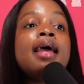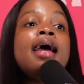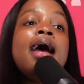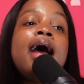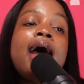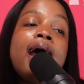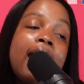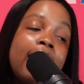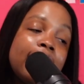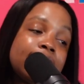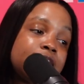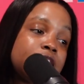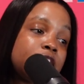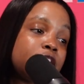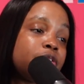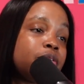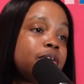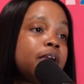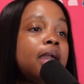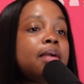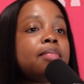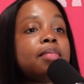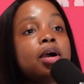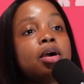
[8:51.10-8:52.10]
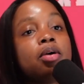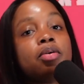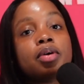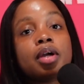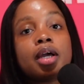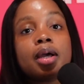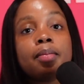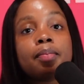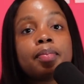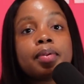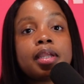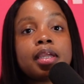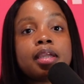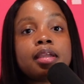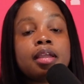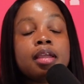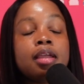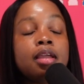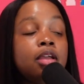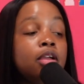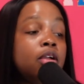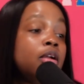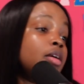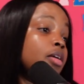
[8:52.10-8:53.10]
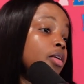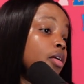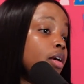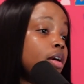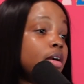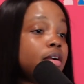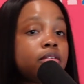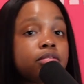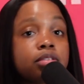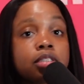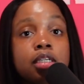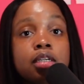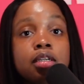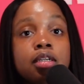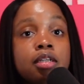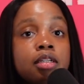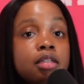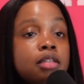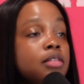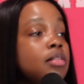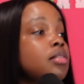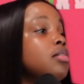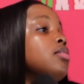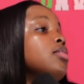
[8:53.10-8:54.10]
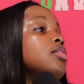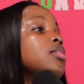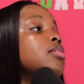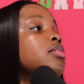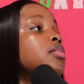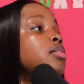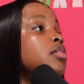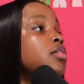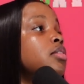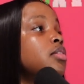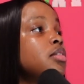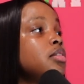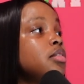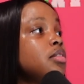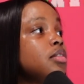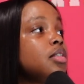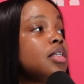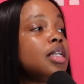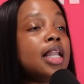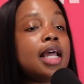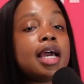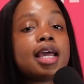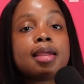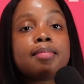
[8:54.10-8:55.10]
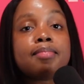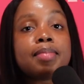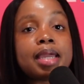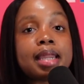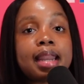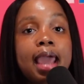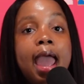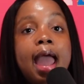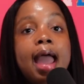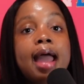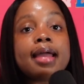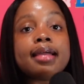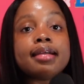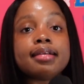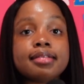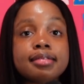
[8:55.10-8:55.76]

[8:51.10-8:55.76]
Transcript: I should create my own company. Or shit, let it be that.